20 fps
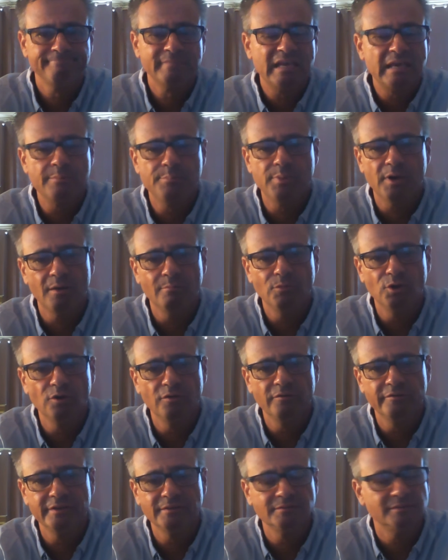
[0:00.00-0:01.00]
keep on
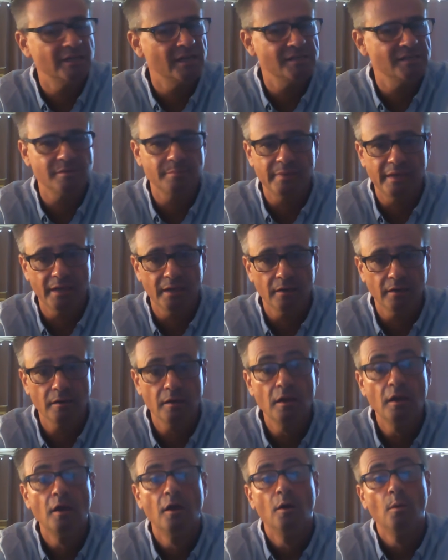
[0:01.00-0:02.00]
moving, doesn't matter.
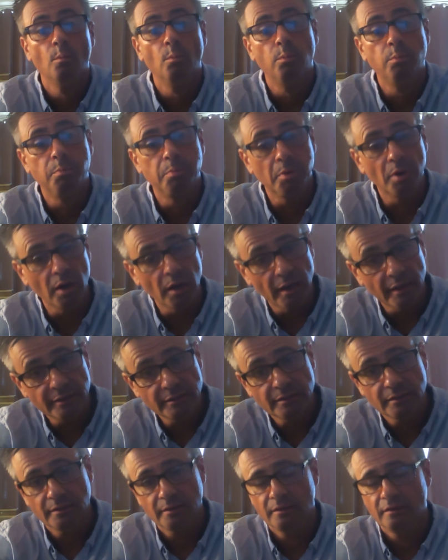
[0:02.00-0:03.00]
But
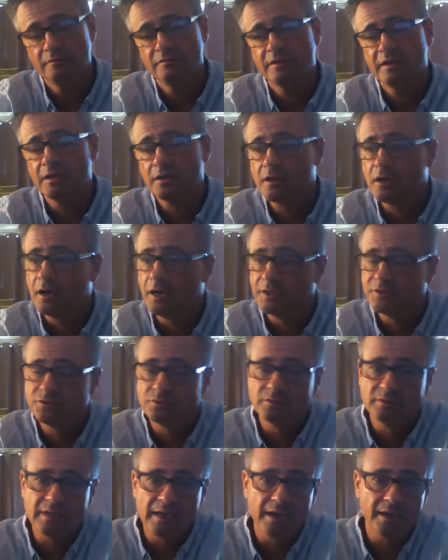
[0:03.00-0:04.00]
if you get caught
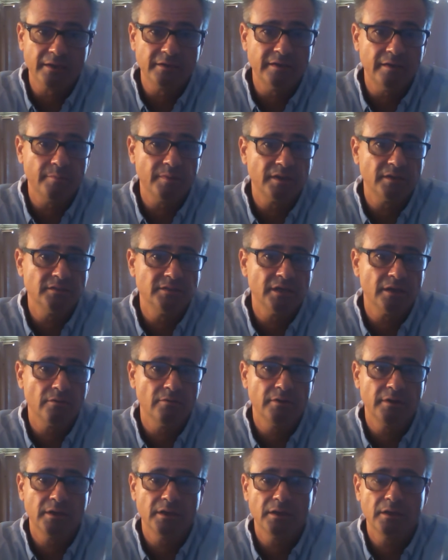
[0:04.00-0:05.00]
doing the academic
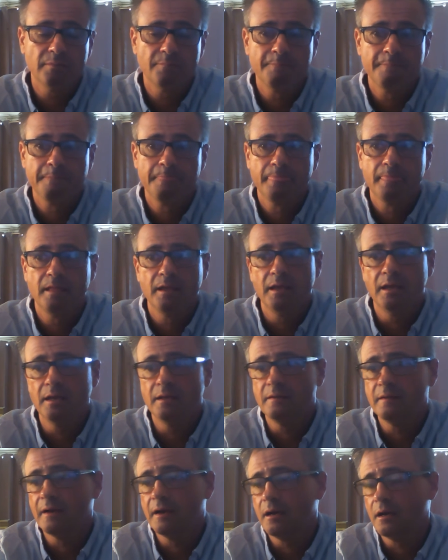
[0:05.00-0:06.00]
integrity,
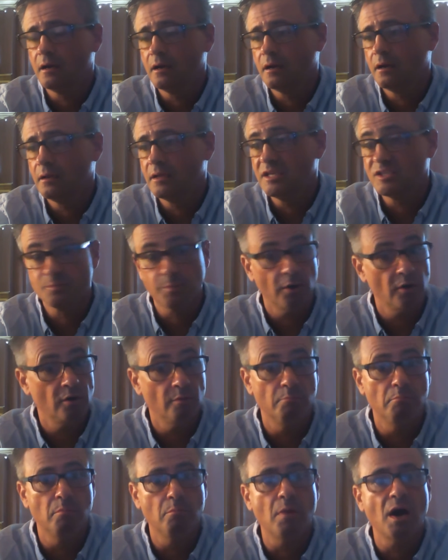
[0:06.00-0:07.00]
it's part of
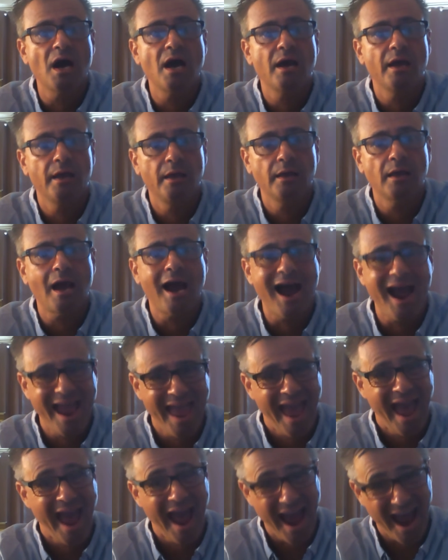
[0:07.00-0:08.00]
I
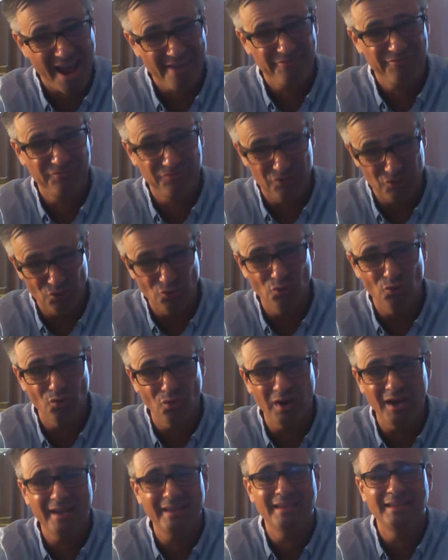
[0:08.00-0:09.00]

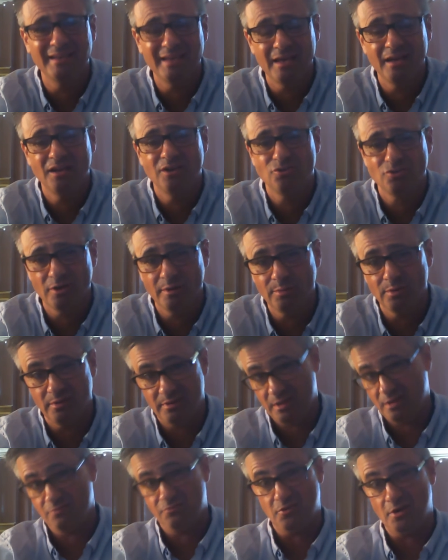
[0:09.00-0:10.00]
can get in trouble
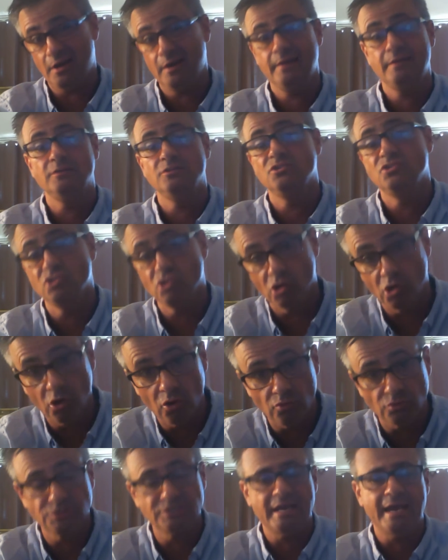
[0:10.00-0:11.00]
if I
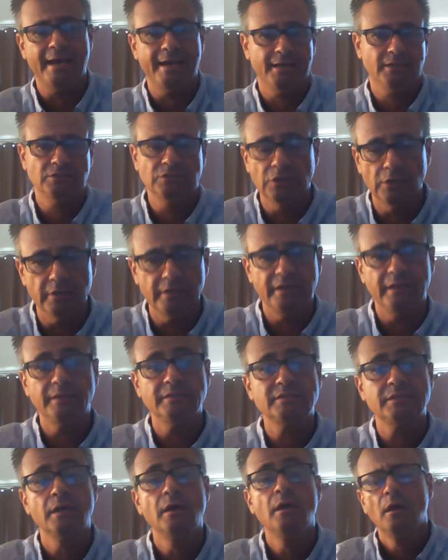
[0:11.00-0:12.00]
don't act on
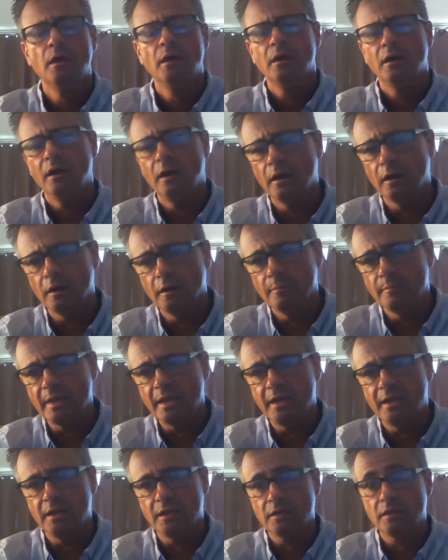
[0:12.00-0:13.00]
it.
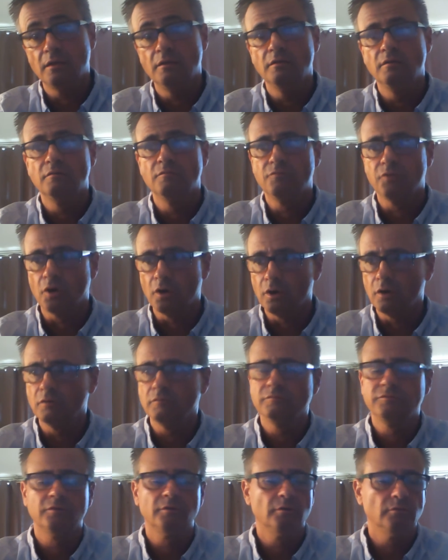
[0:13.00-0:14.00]
And it can involve,
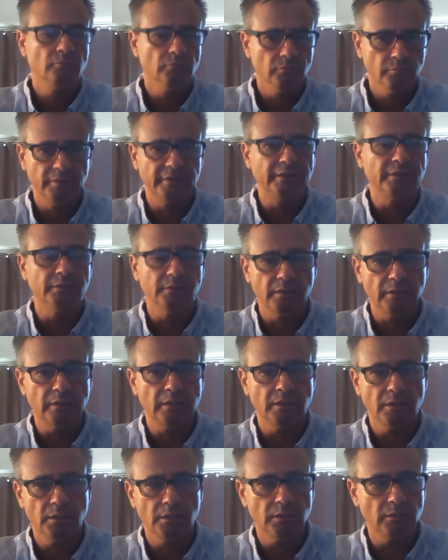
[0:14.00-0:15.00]

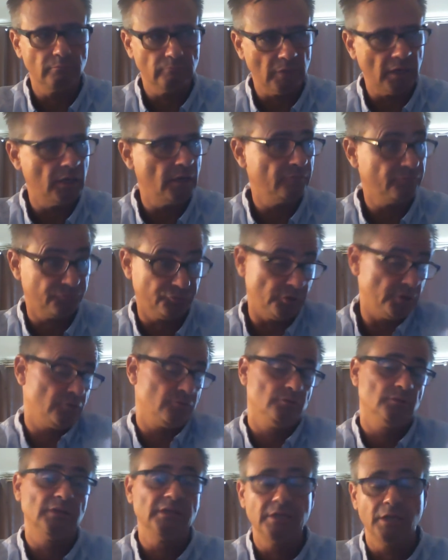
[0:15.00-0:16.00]
really
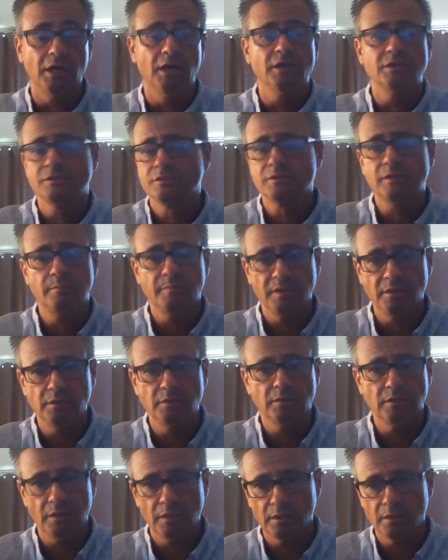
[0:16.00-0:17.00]
frequently does. I
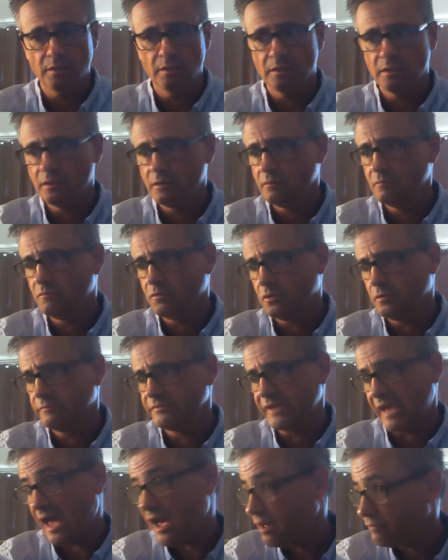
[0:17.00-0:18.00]
mean, it involves
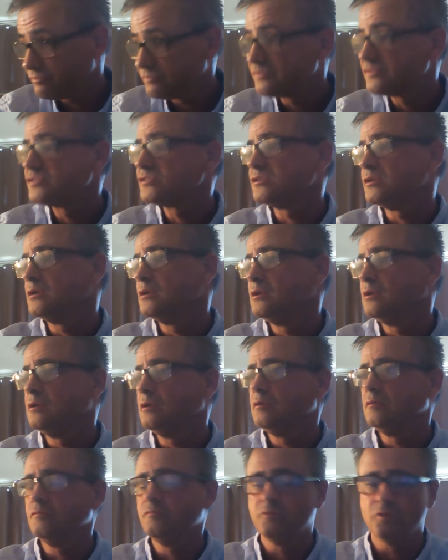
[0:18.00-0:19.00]
Fs, and it
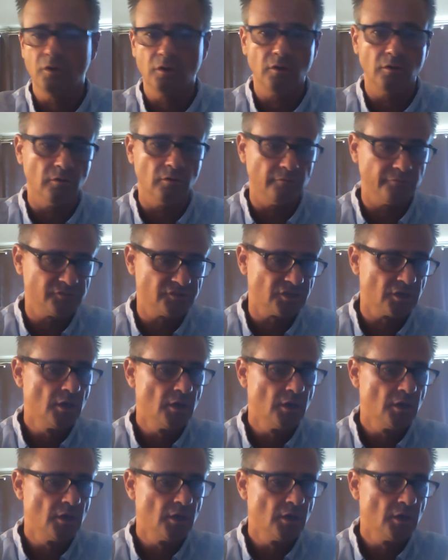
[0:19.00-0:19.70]
involves